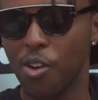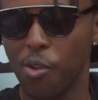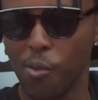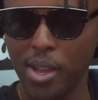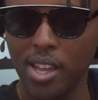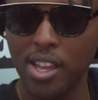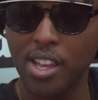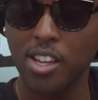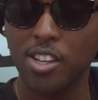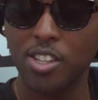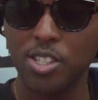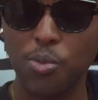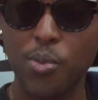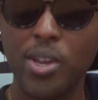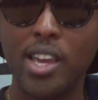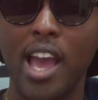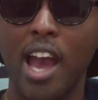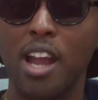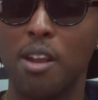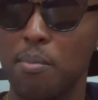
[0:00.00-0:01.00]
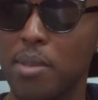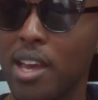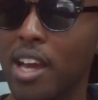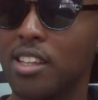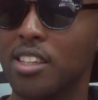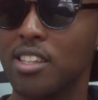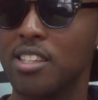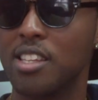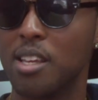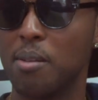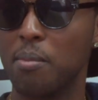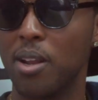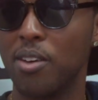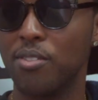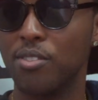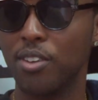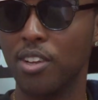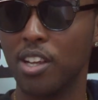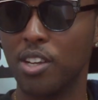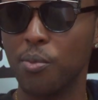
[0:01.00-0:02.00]
Because we can be at the same
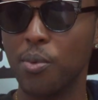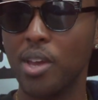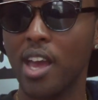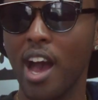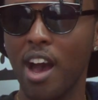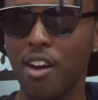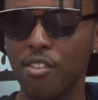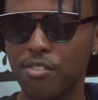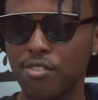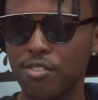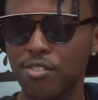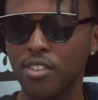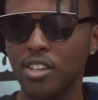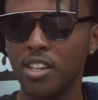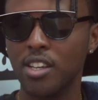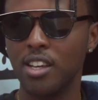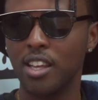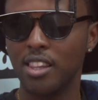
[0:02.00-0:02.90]
level, and we have